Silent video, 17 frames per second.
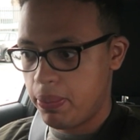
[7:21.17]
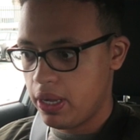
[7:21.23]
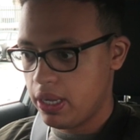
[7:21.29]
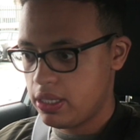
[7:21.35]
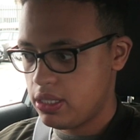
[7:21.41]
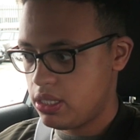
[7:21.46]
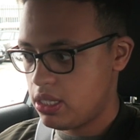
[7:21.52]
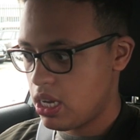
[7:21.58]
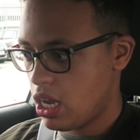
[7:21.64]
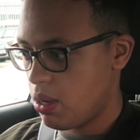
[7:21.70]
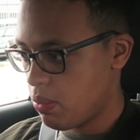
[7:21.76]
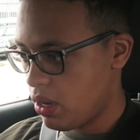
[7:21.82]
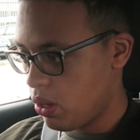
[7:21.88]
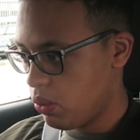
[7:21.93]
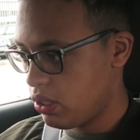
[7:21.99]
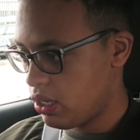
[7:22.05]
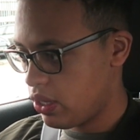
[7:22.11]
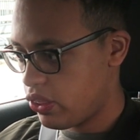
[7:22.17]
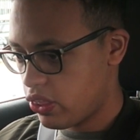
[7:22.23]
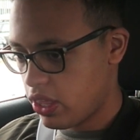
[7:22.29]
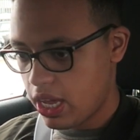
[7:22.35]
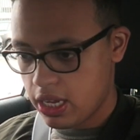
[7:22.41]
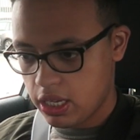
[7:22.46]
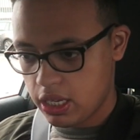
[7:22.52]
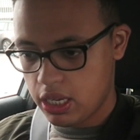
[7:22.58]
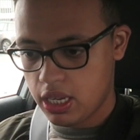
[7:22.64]
But I want to
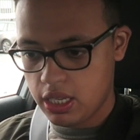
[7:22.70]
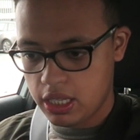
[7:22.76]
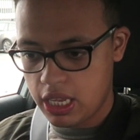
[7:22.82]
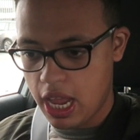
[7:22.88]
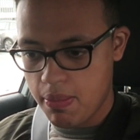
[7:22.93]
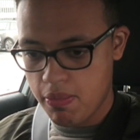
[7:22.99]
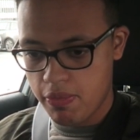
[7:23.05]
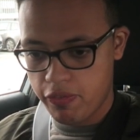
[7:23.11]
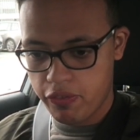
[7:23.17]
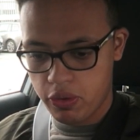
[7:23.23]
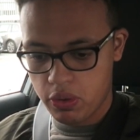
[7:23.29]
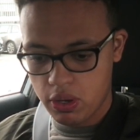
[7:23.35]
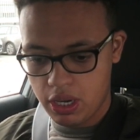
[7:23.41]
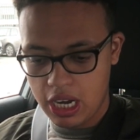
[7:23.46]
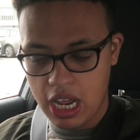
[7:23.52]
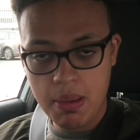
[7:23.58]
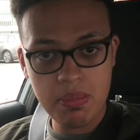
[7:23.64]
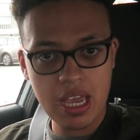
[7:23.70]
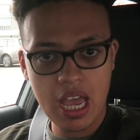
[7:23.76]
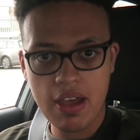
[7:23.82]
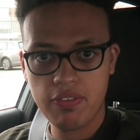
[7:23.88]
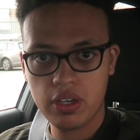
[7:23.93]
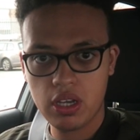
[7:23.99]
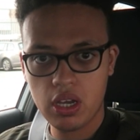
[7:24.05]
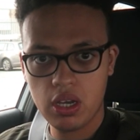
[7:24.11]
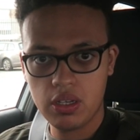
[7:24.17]
thank them for letting me
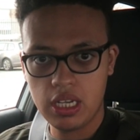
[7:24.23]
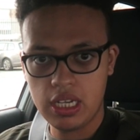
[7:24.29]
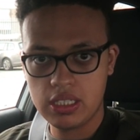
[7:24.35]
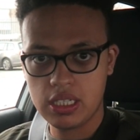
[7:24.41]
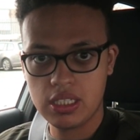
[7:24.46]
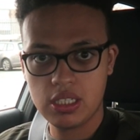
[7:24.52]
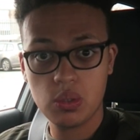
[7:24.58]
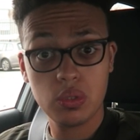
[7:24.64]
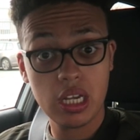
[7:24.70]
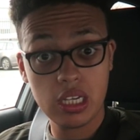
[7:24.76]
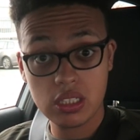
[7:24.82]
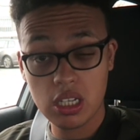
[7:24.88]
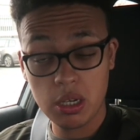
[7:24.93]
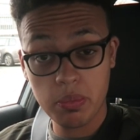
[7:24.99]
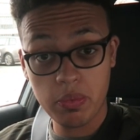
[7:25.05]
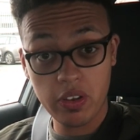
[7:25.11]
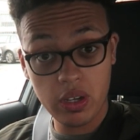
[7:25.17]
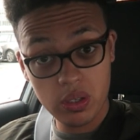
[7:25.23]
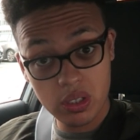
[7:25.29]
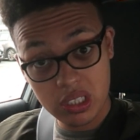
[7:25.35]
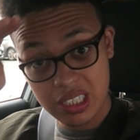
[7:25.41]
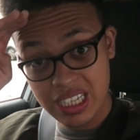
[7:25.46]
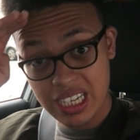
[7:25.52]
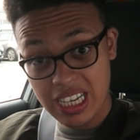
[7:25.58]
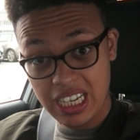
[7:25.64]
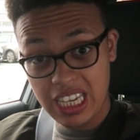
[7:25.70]
have a go at this. Until next time,
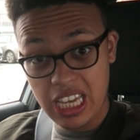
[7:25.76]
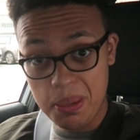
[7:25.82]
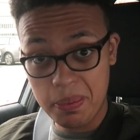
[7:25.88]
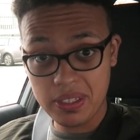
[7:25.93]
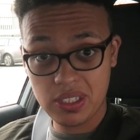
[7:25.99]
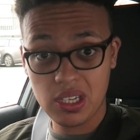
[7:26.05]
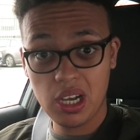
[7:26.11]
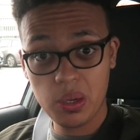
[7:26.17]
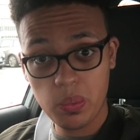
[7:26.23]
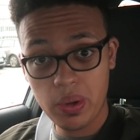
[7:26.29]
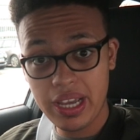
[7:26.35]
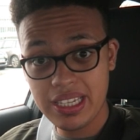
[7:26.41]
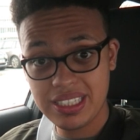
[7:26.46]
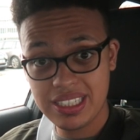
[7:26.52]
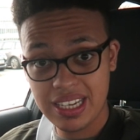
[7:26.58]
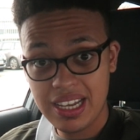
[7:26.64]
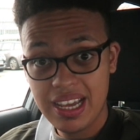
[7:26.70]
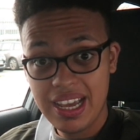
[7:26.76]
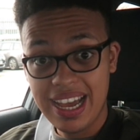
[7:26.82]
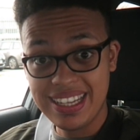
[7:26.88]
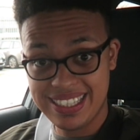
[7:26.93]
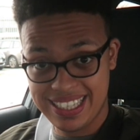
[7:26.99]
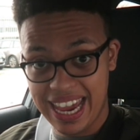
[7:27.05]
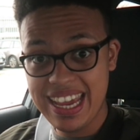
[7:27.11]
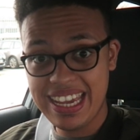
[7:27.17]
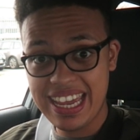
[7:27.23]
folks, keep it sideways
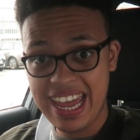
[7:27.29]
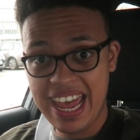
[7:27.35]
and take